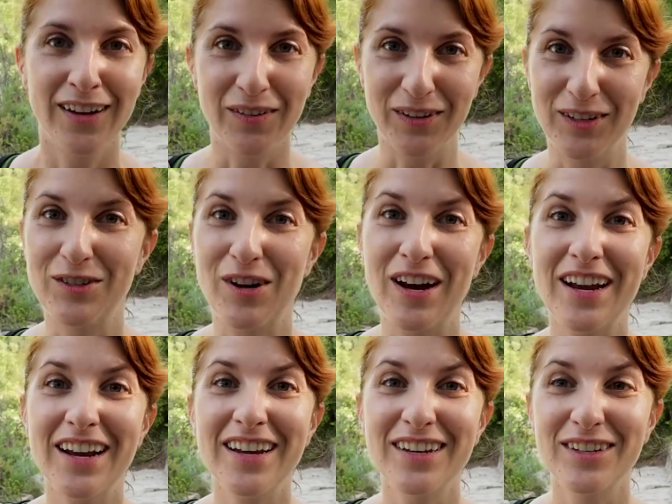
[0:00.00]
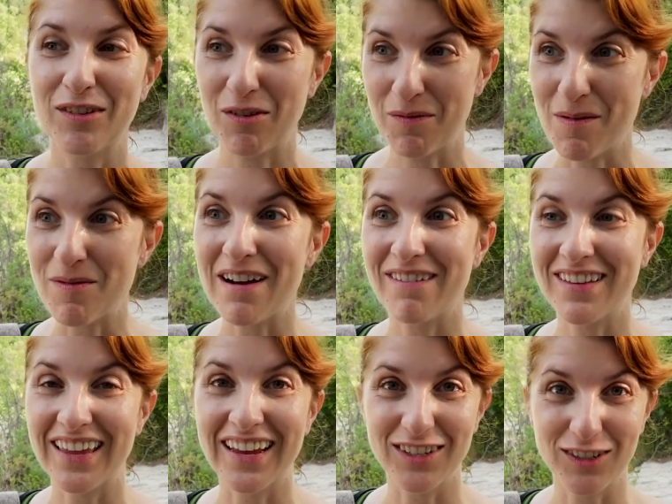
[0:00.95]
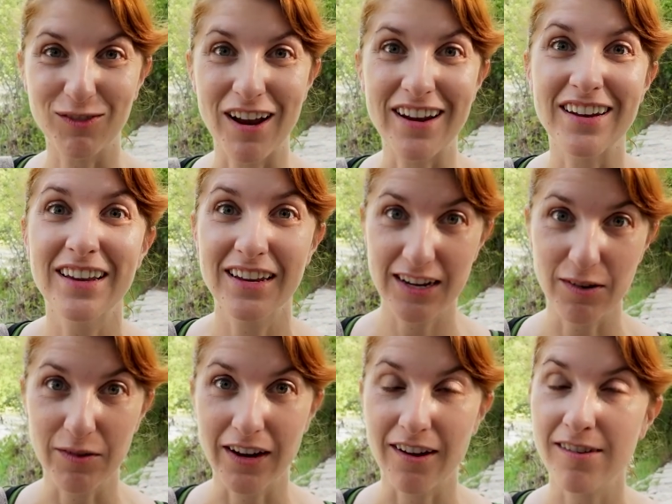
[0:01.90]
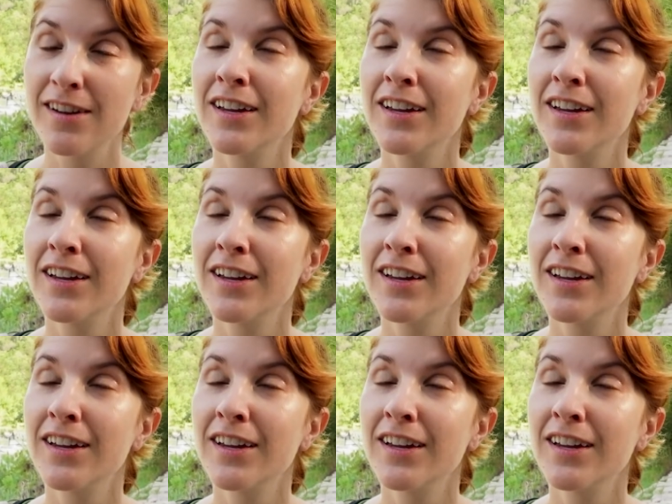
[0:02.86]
I'm gonna try to remember everything I just read. Here we go.